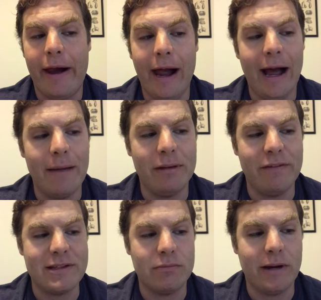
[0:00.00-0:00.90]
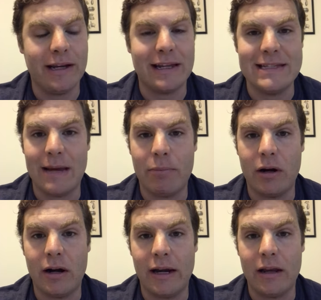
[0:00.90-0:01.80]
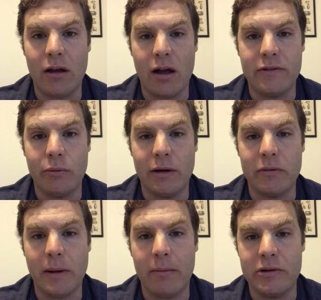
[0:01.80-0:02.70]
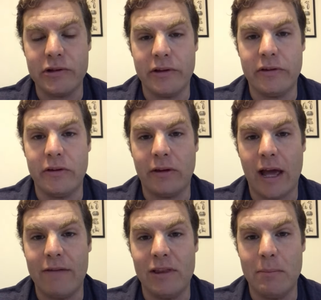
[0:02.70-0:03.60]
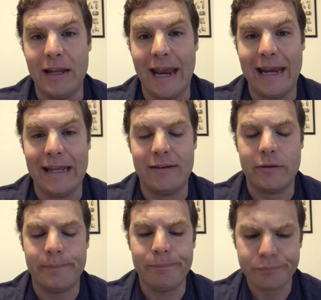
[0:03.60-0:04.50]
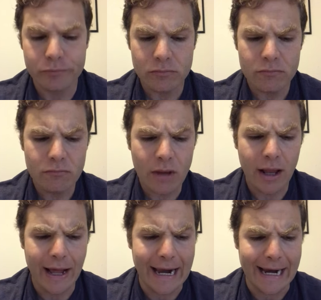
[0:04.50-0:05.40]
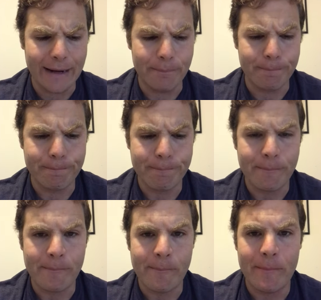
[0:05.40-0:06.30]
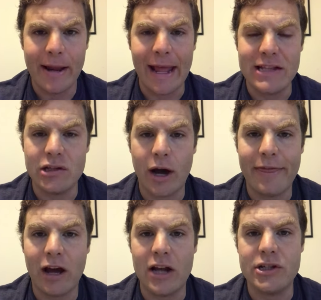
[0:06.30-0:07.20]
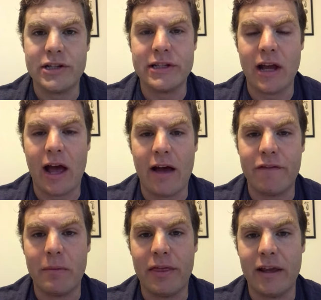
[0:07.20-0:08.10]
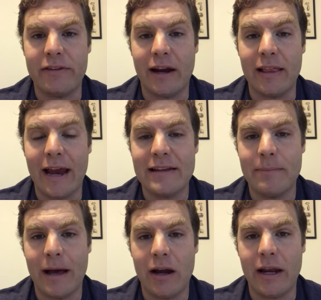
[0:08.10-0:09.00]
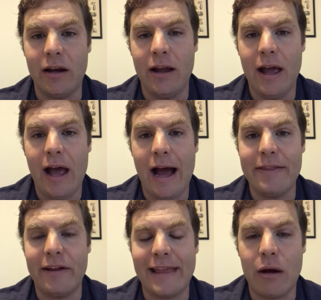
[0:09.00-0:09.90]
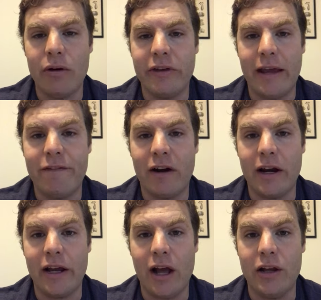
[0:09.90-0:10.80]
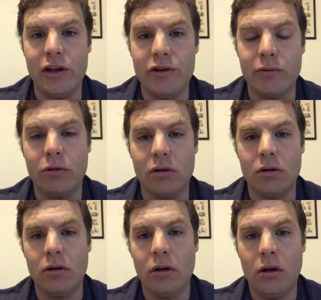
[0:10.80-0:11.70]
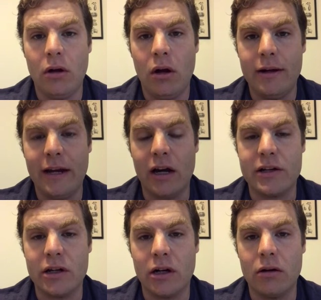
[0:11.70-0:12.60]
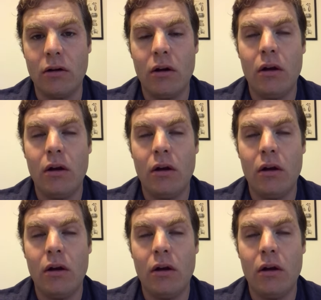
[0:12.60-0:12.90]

I believe it's written contemporary to when it was published, so this is kind of in the mid-80s. And so I thought just from the things that I liked about it, I thought that was a very unusual character